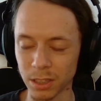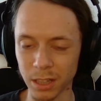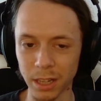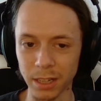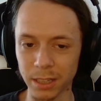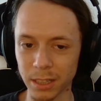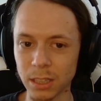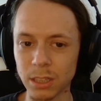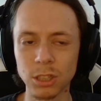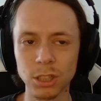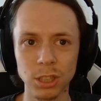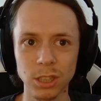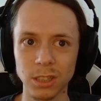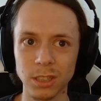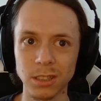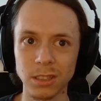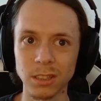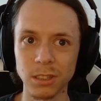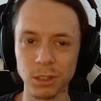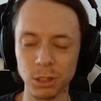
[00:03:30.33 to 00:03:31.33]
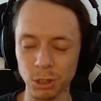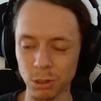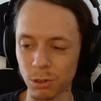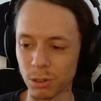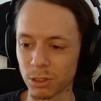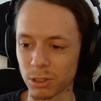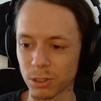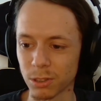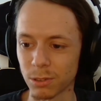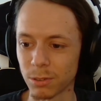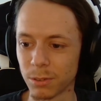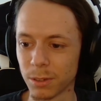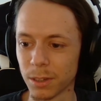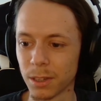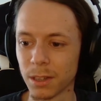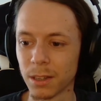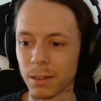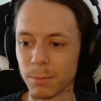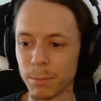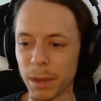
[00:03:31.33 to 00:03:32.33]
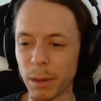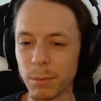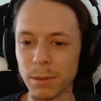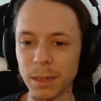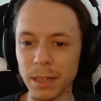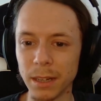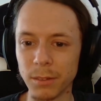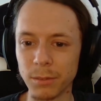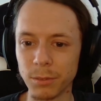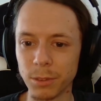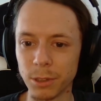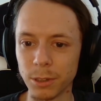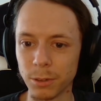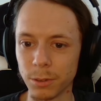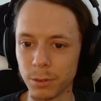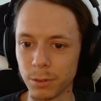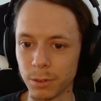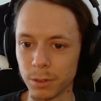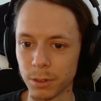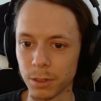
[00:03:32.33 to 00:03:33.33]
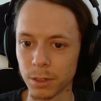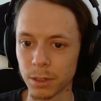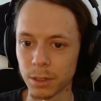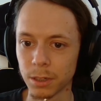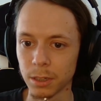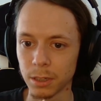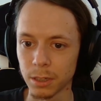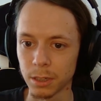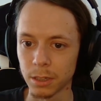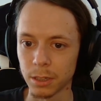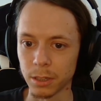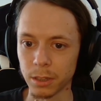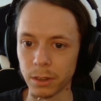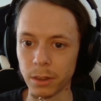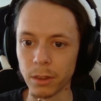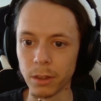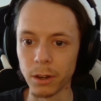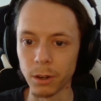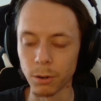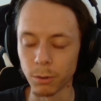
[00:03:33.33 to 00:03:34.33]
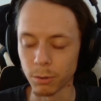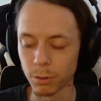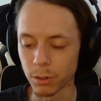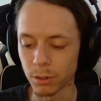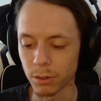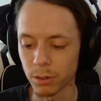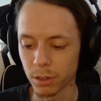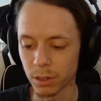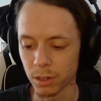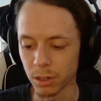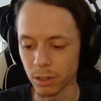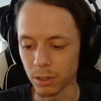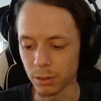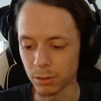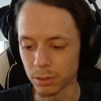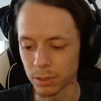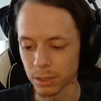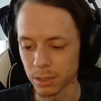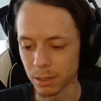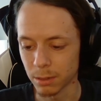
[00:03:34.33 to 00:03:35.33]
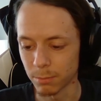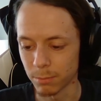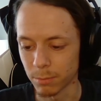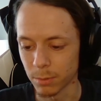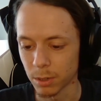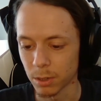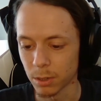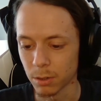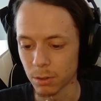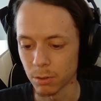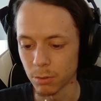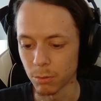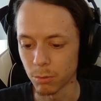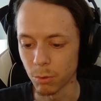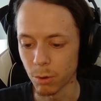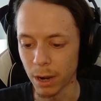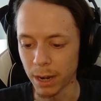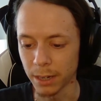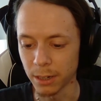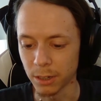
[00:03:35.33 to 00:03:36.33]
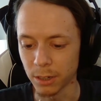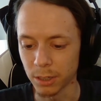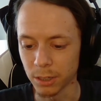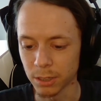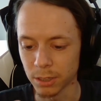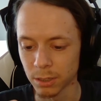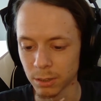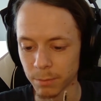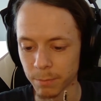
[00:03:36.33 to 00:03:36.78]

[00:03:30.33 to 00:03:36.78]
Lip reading: Like it's just a little short. So maybe if you know you're gonna use them wired,